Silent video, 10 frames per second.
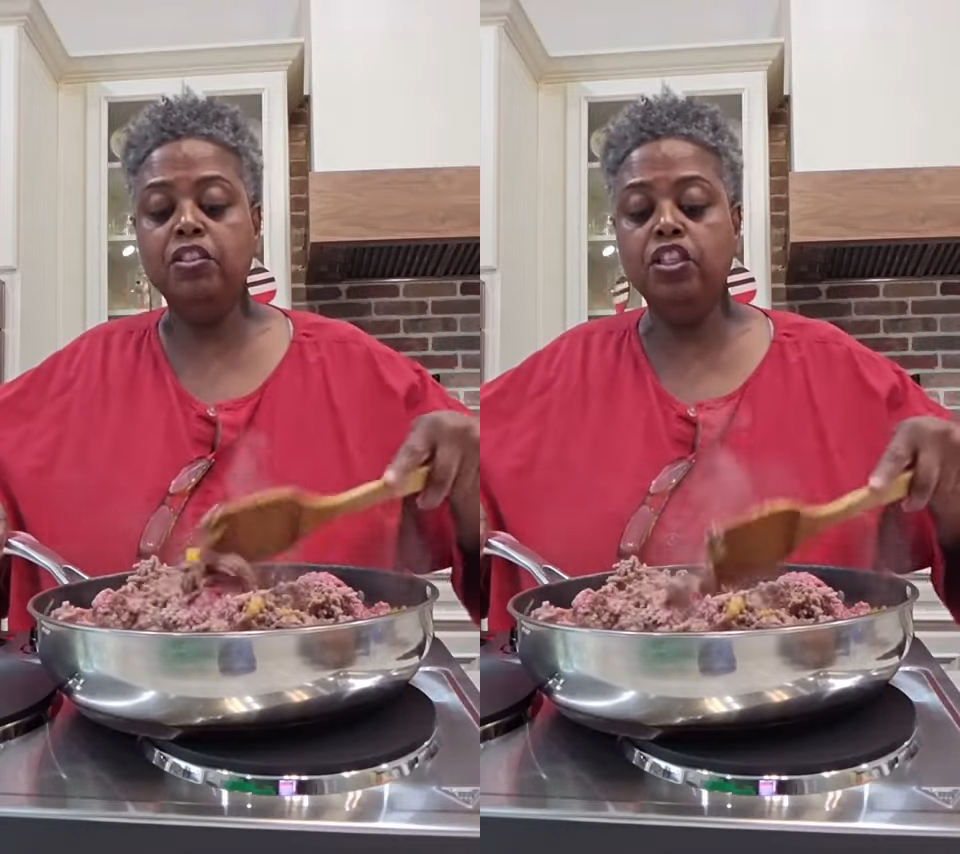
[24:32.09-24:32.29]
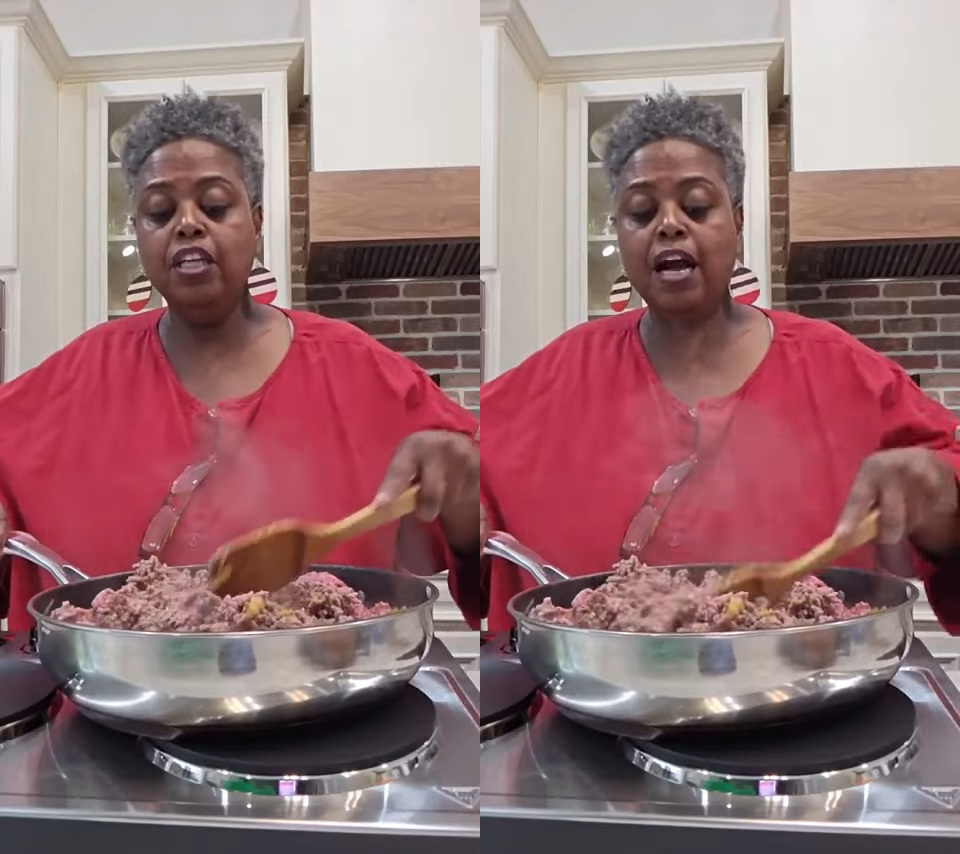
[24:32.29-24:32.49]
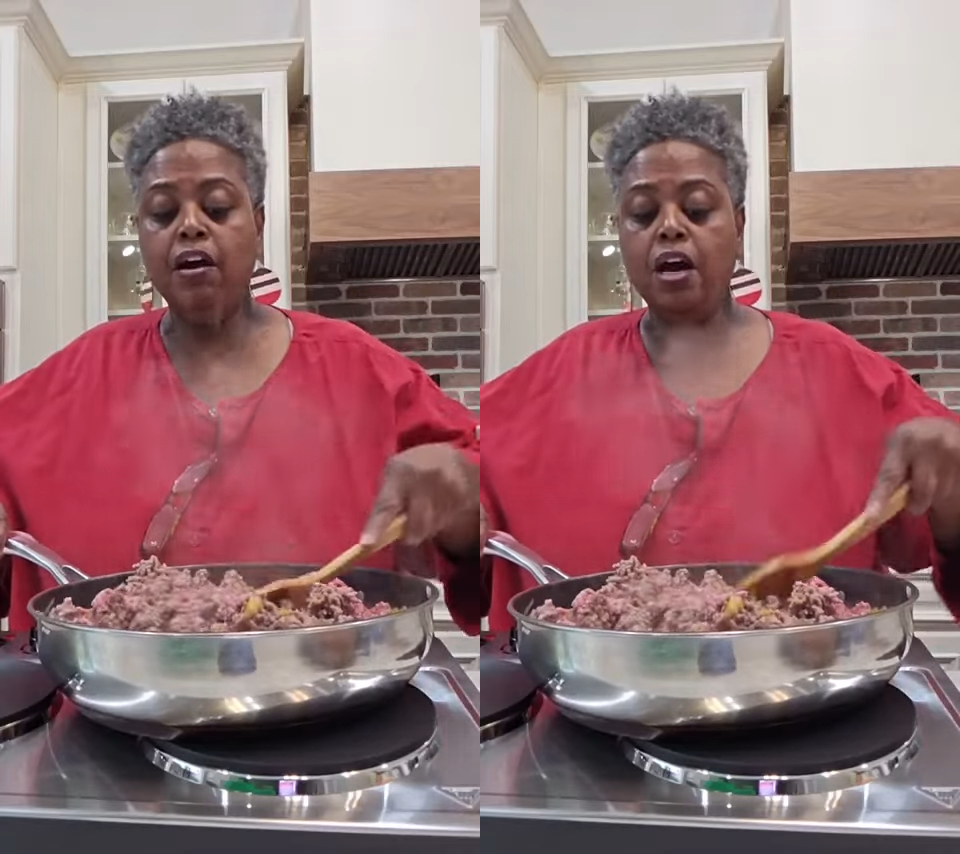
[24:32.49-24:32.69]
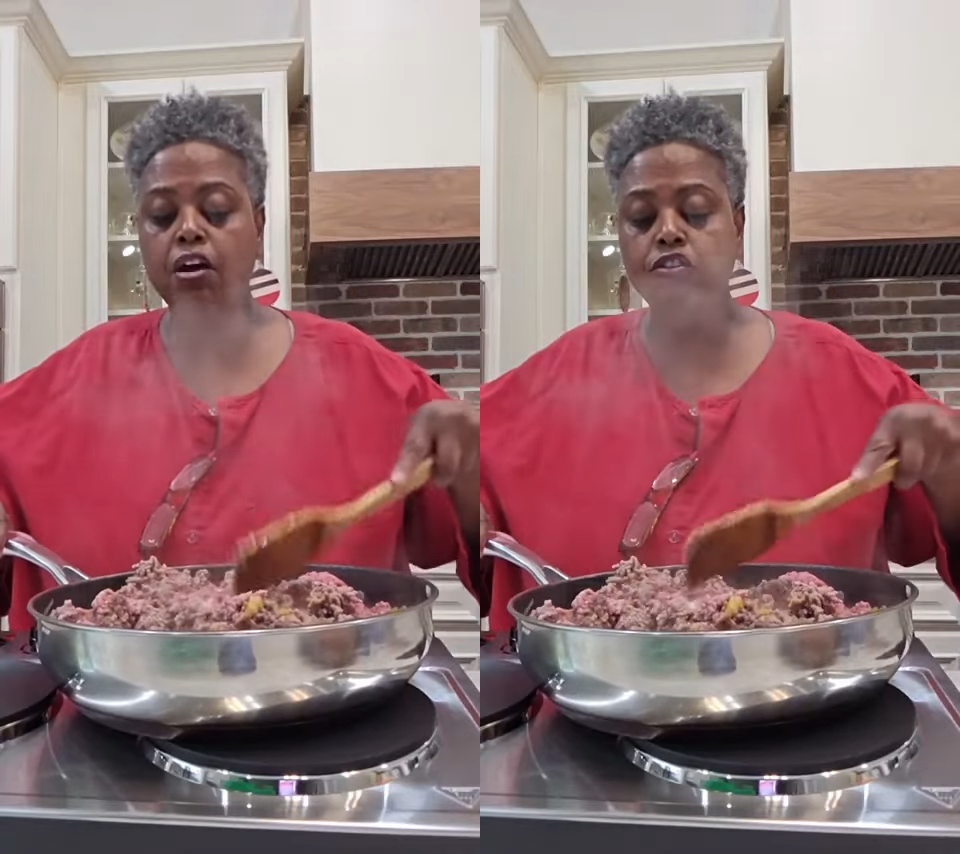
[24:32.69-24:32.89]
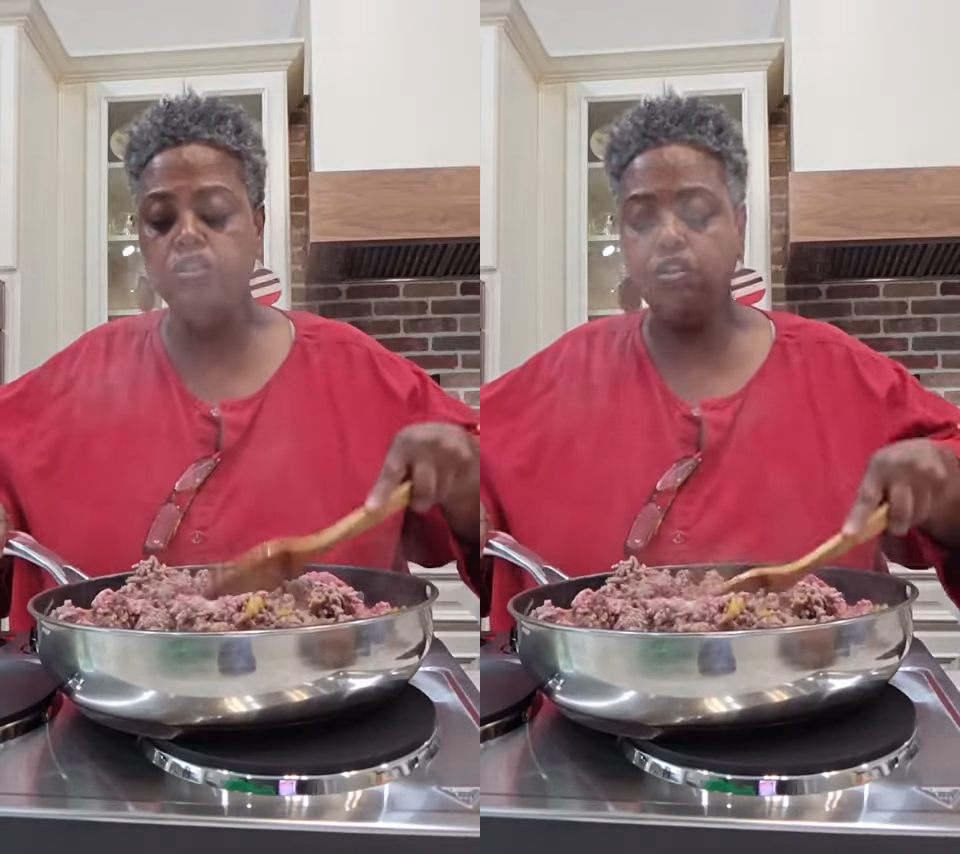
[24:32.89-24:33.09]
to y'all
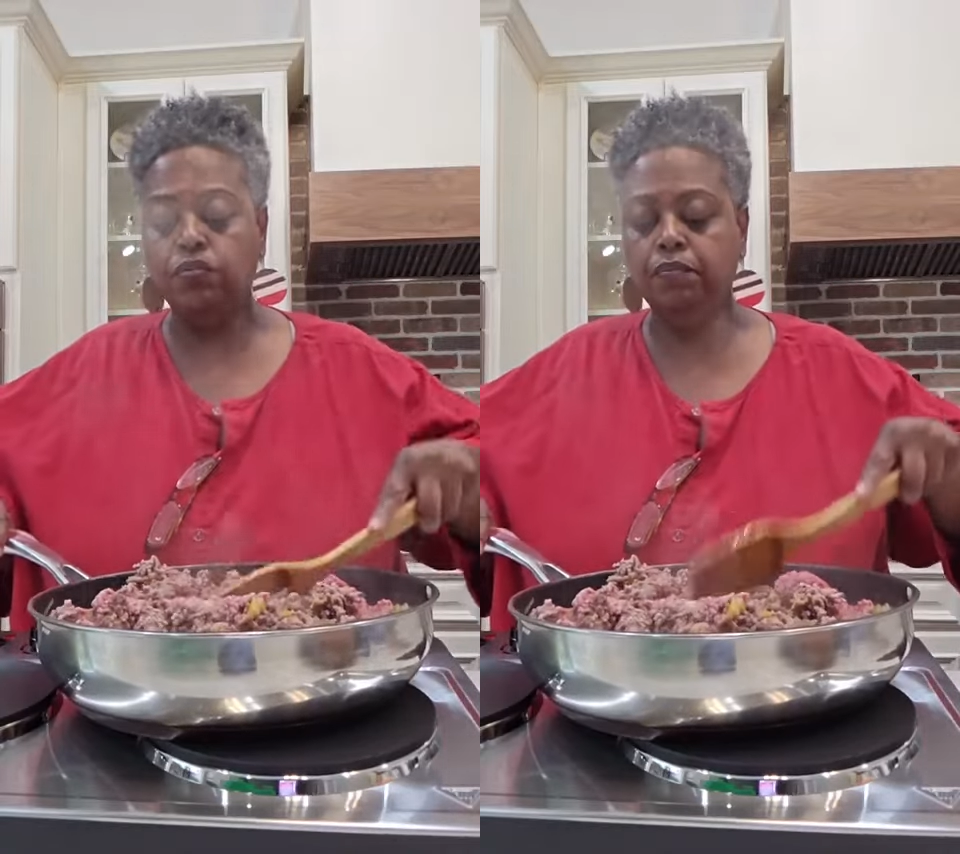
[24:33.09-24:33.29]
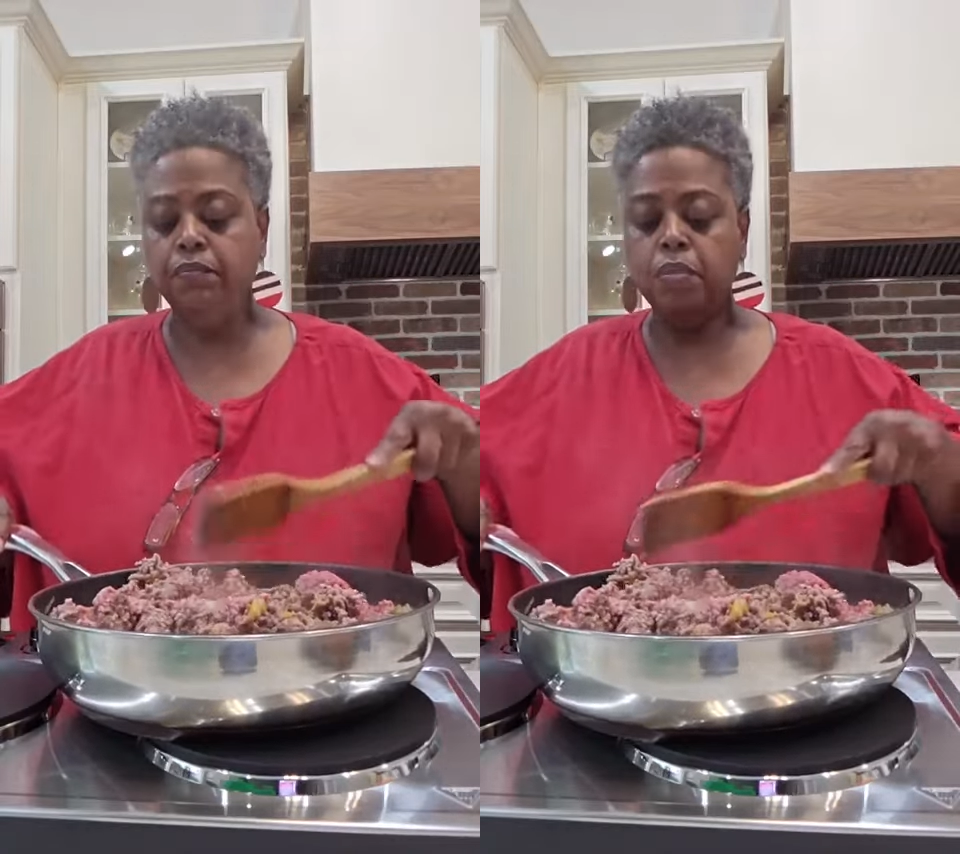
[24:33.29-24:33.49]
also.